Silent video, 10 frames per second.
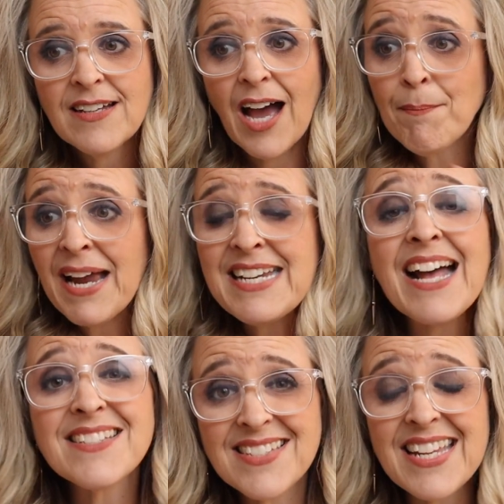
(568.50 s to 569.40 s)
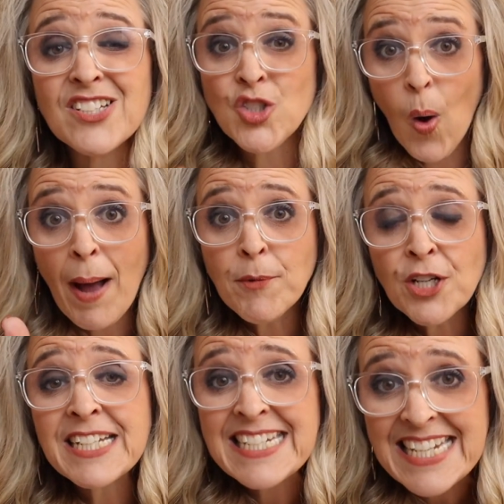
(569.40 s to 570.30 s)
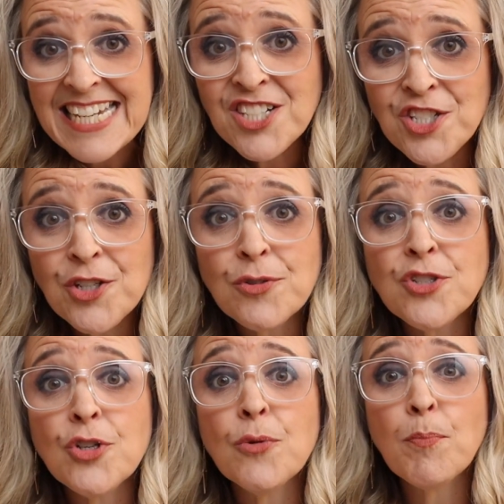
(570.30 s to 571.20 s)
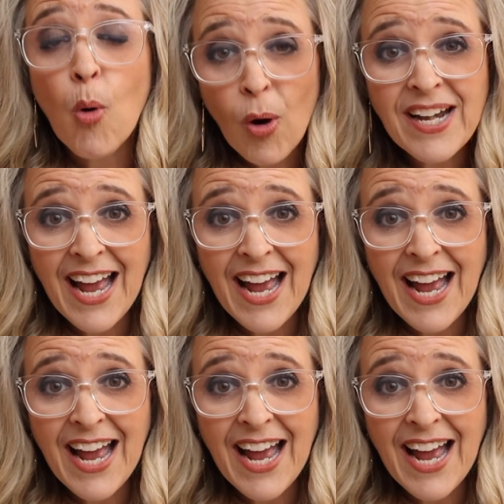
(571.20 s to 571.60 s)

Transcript: I might not see it, so I'm going to need you to point